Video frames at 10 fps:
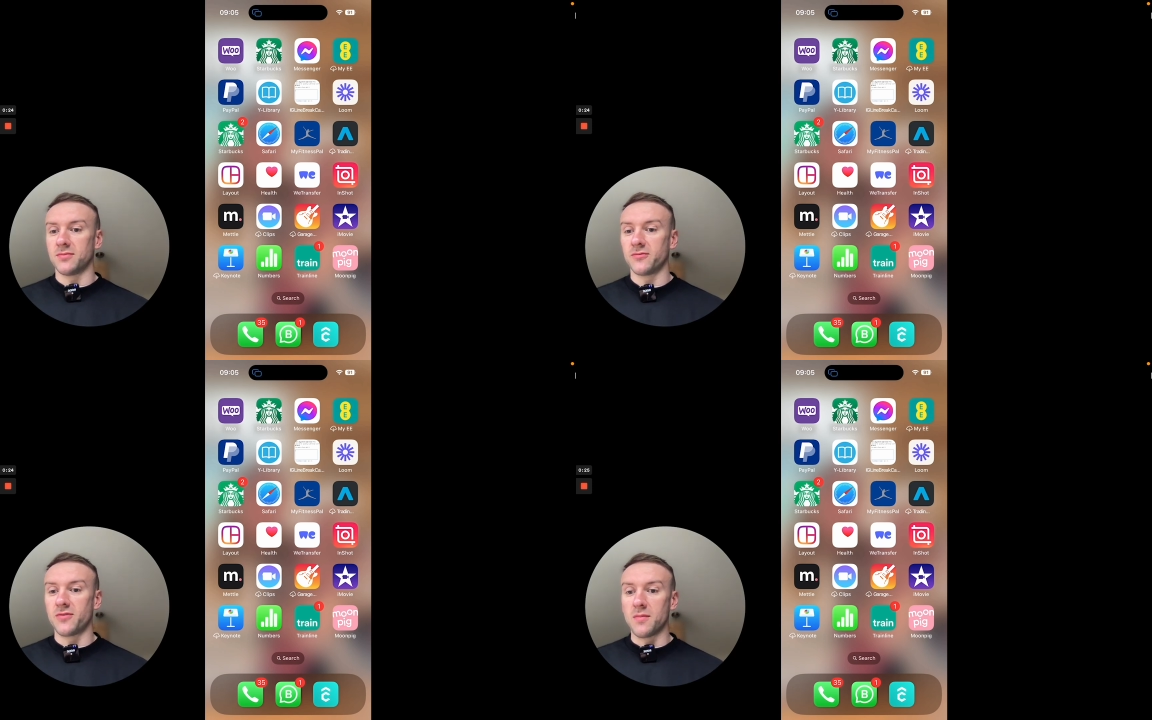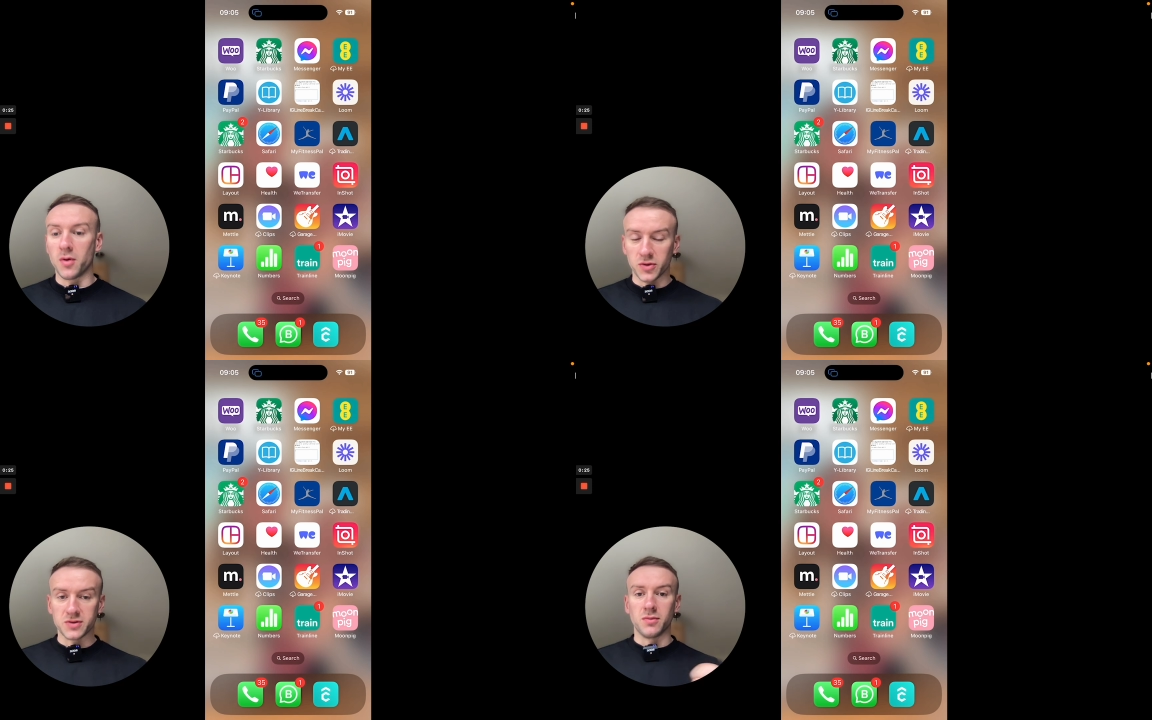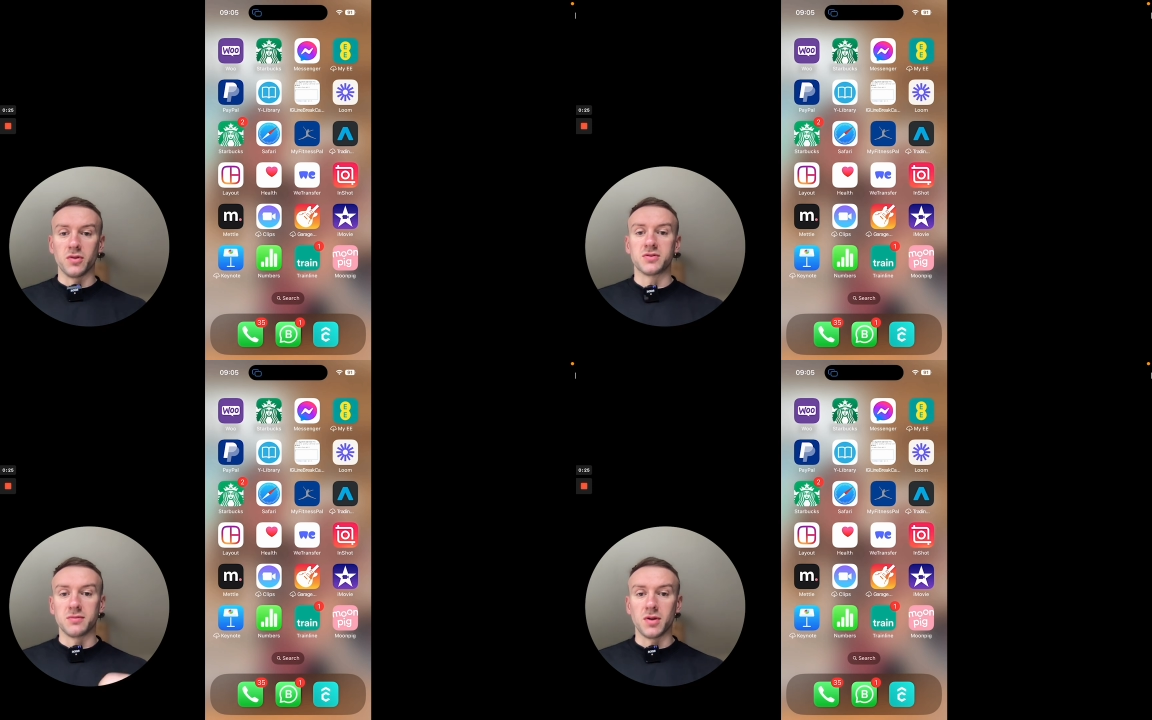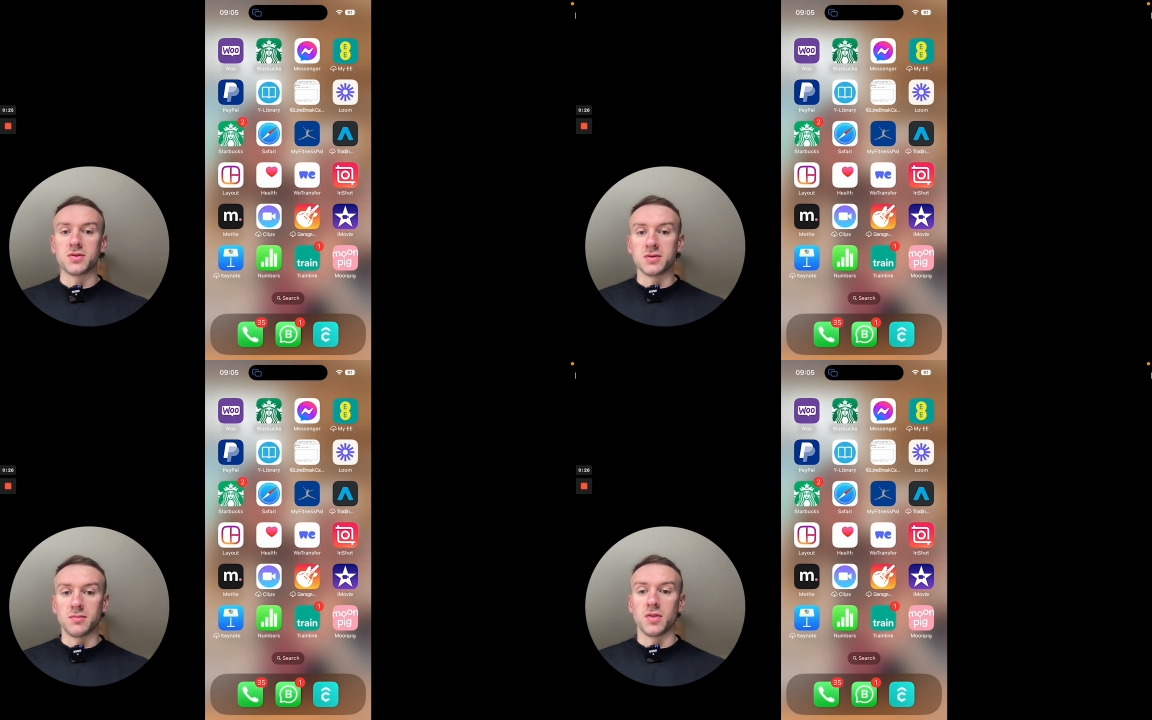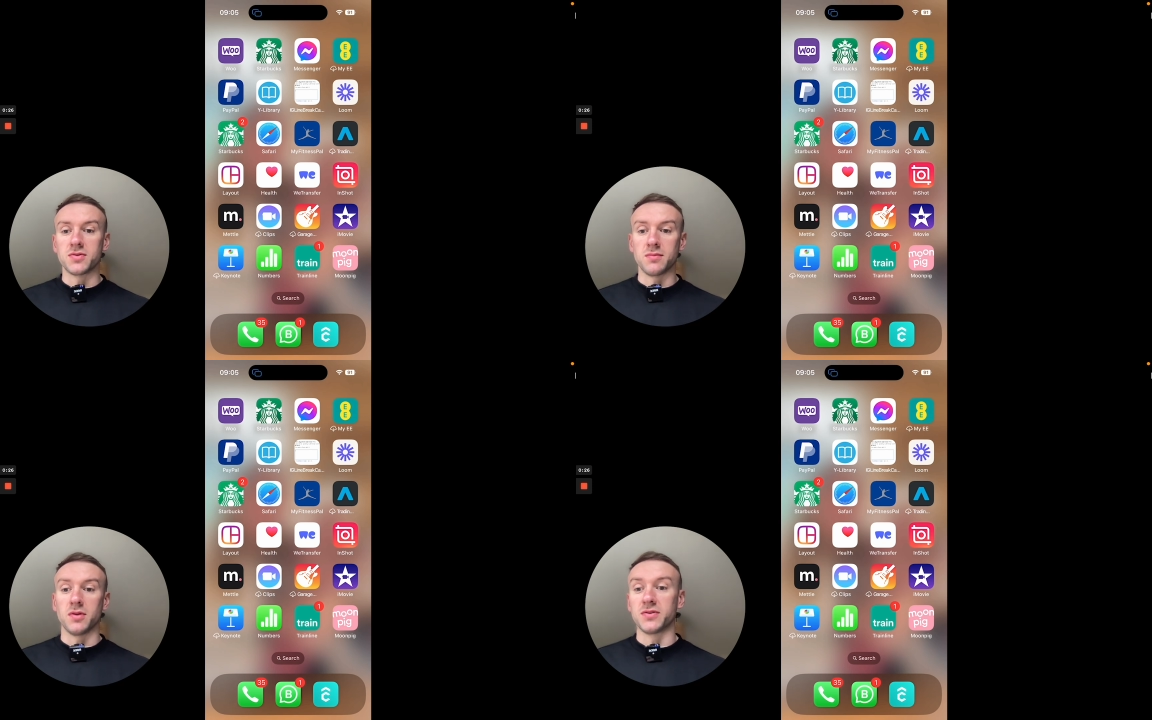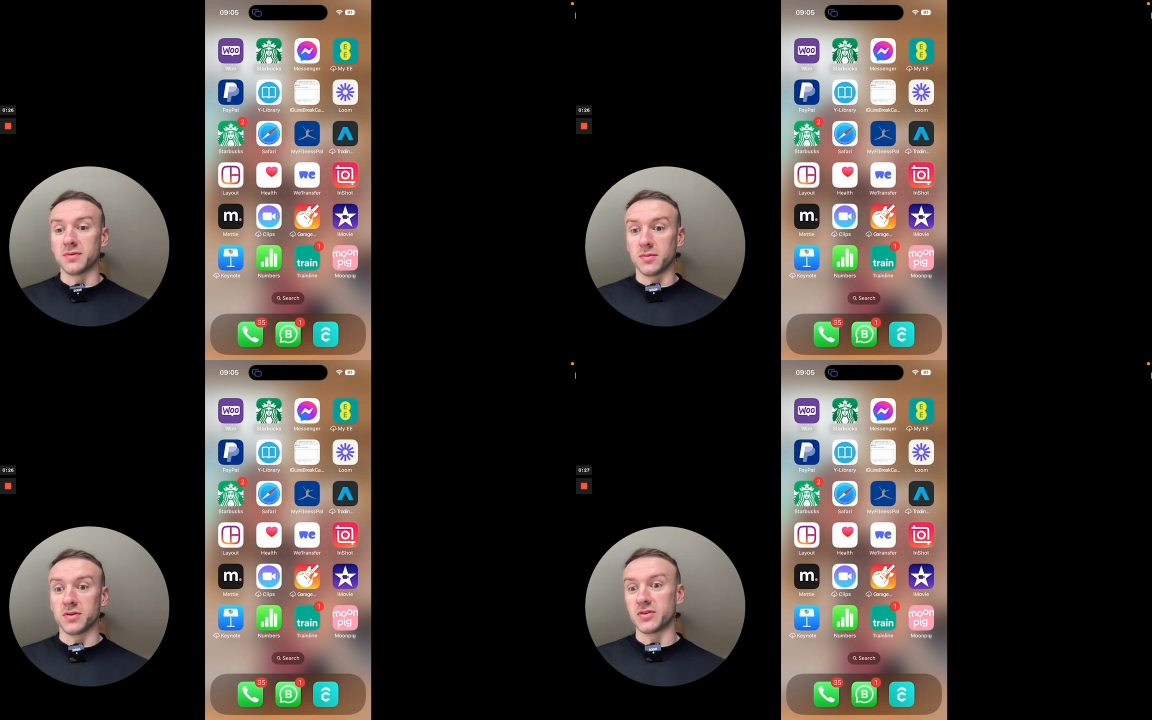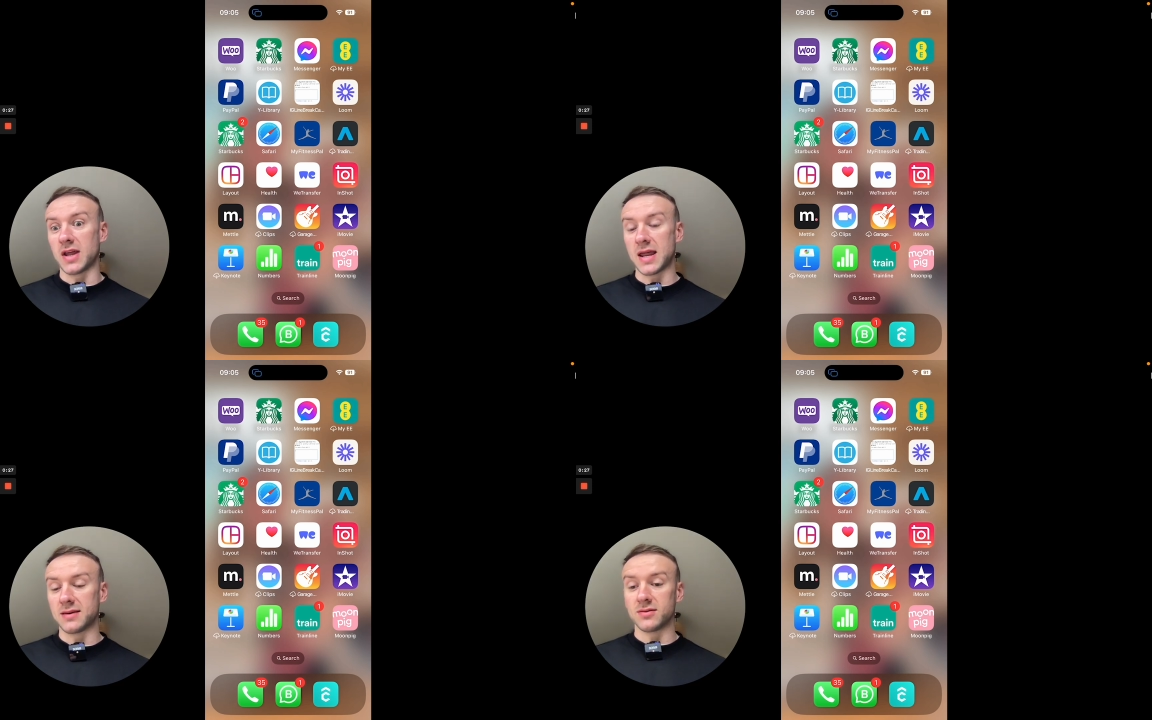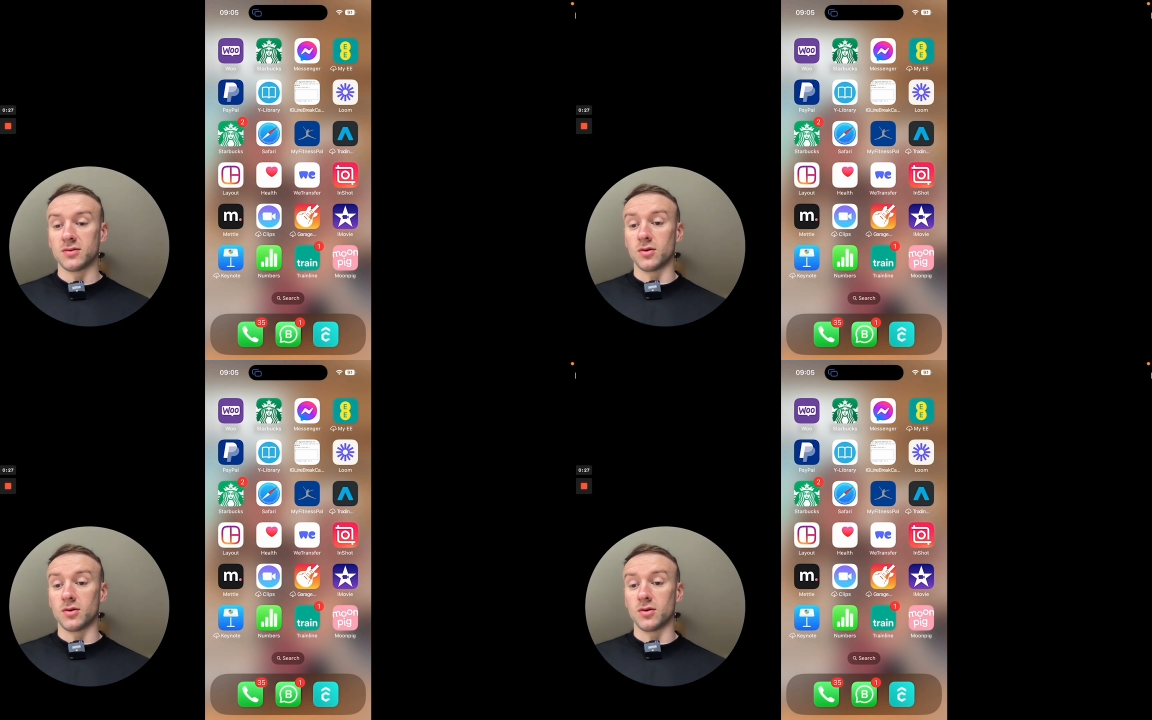for months and months and months and months and months and months on end,